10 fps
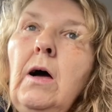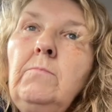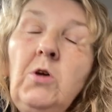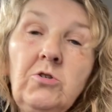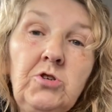
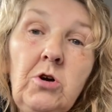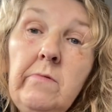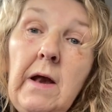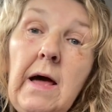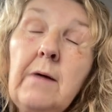not sure
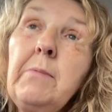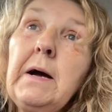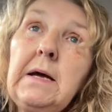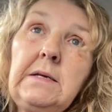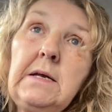I like
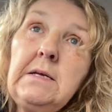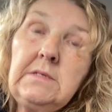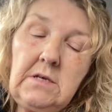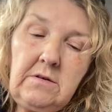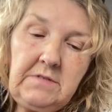packing dinner
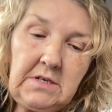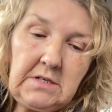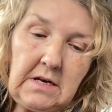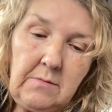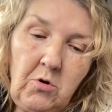services
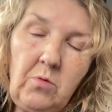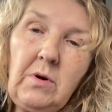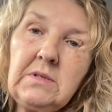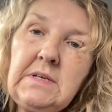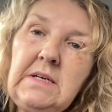anymore.
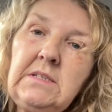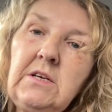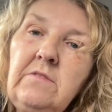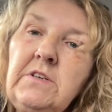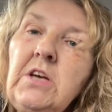Well, tea
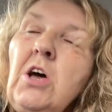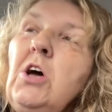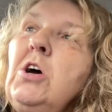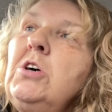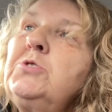service.
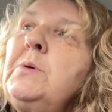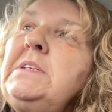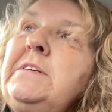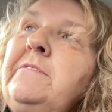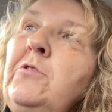The
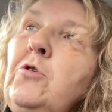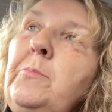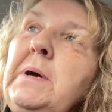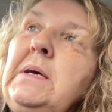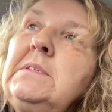twenty-four
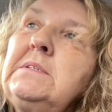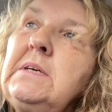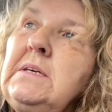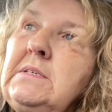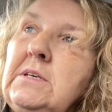piece
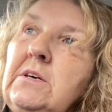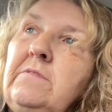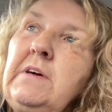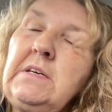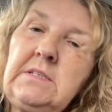tea
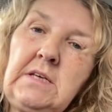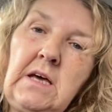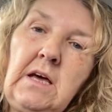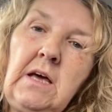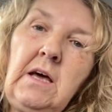service.
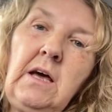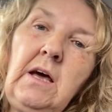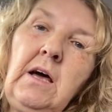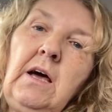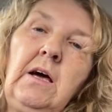
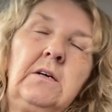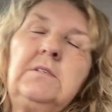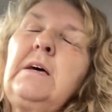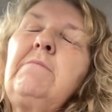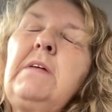It's
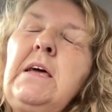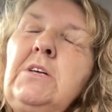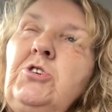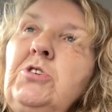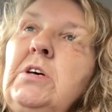taking
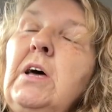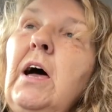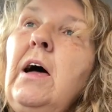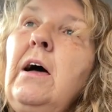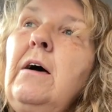ages.
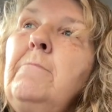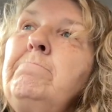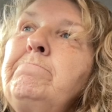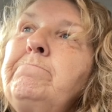Um,